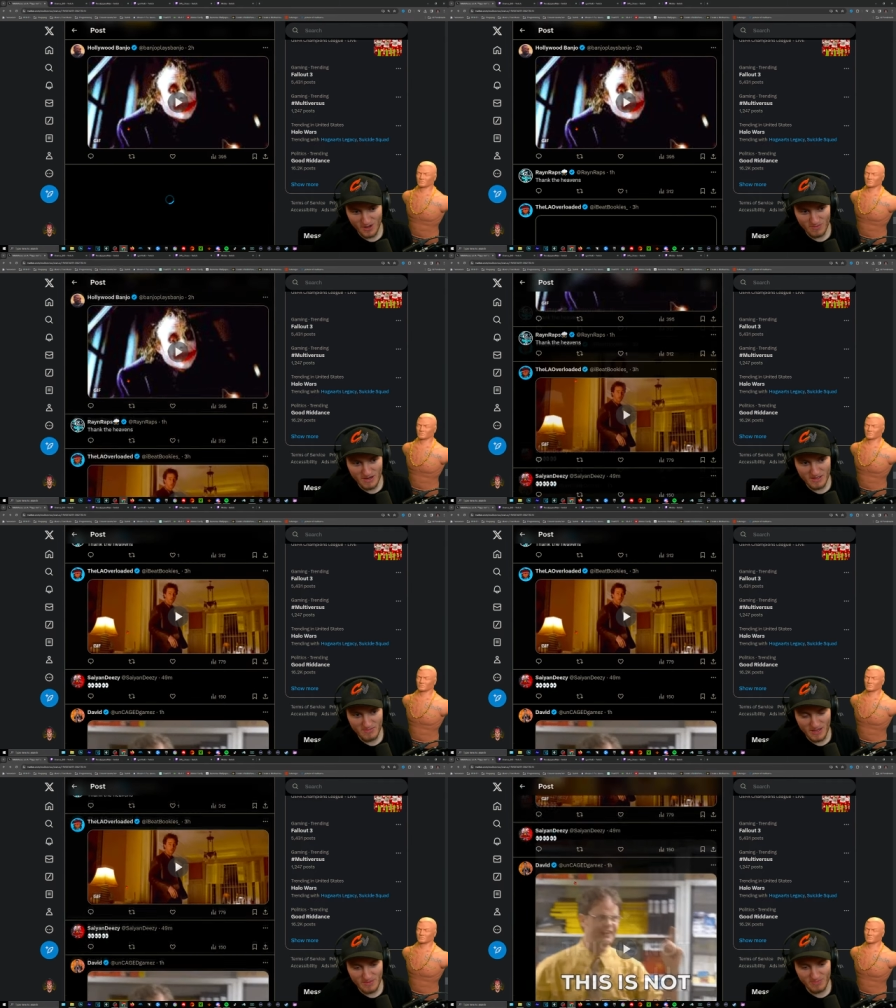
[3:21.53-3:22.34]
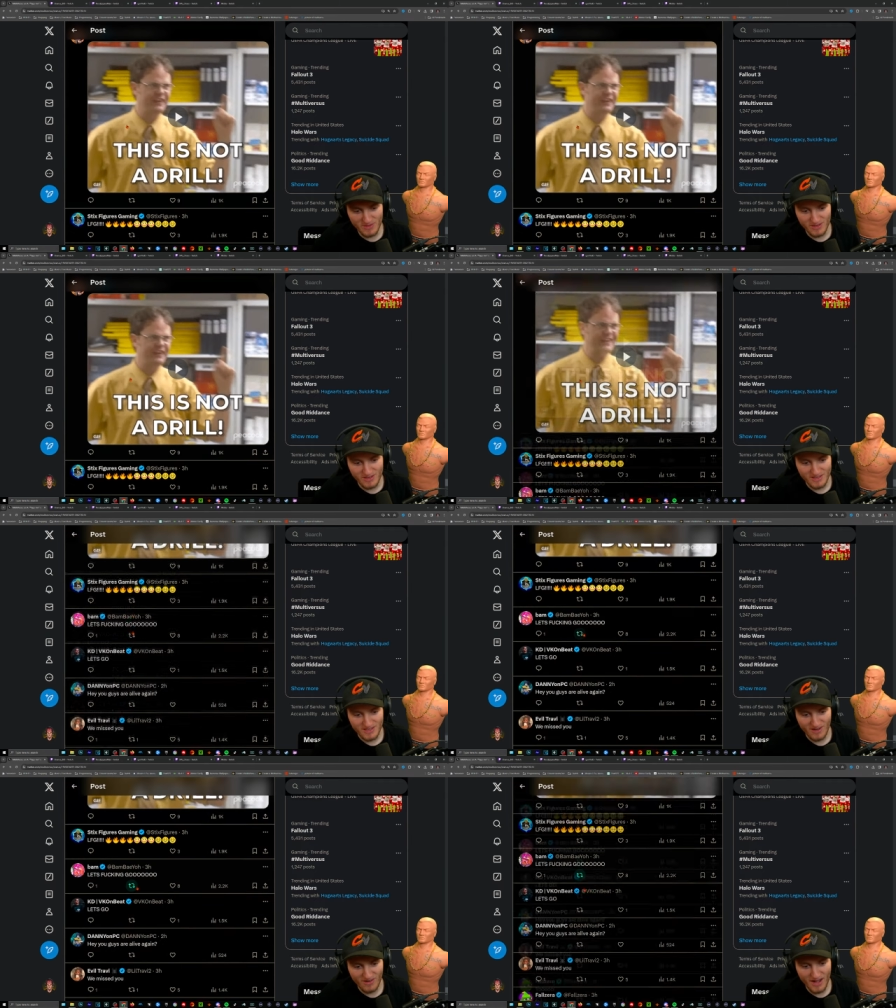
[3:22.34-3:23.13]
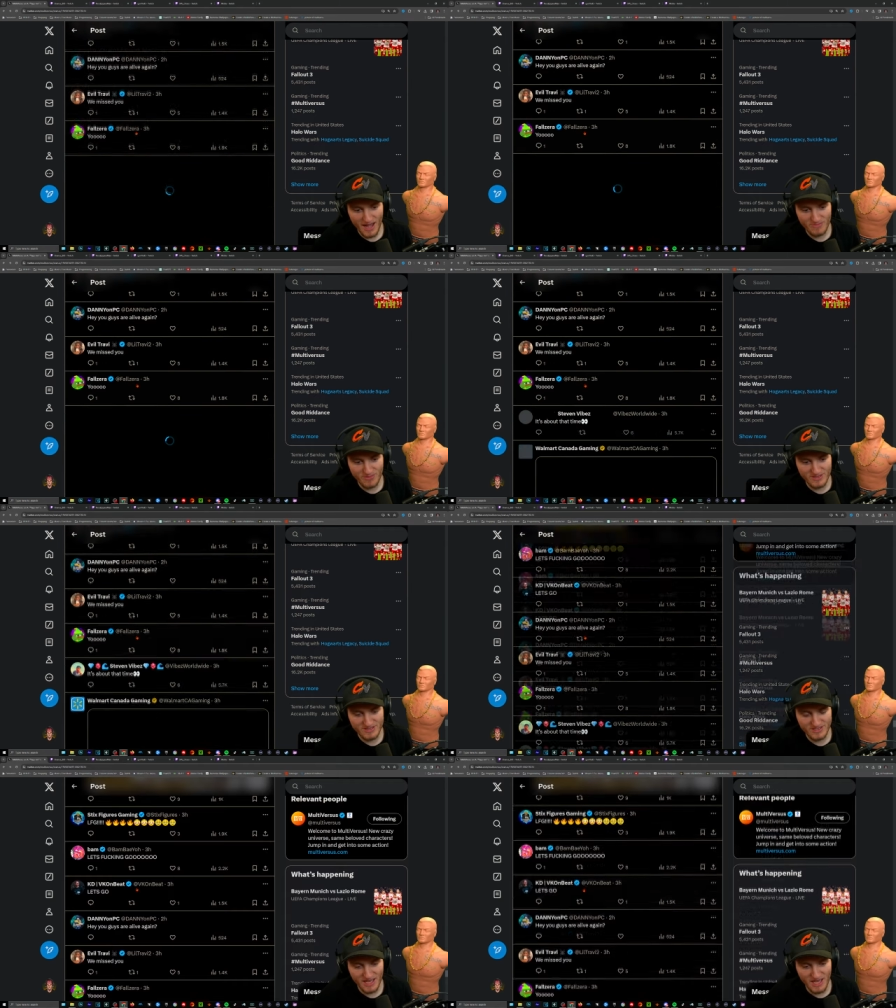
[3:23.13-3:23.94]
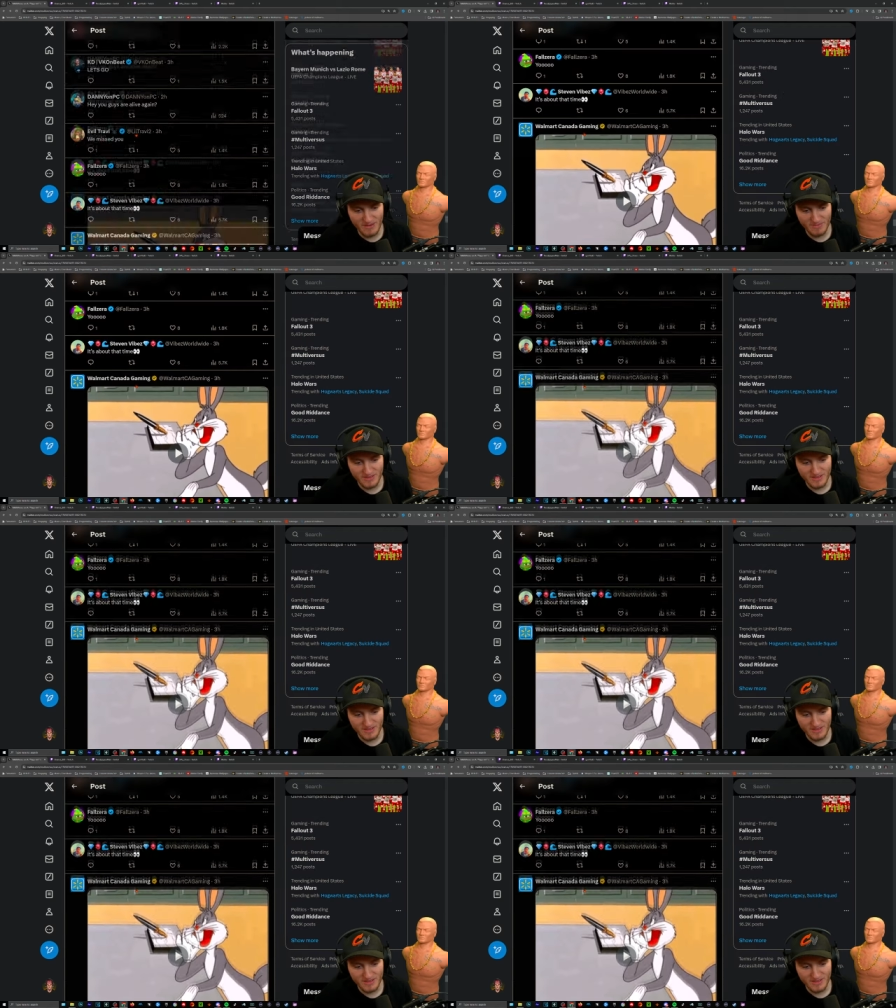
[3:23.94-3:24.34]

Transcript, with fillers: many people are hyped for this game.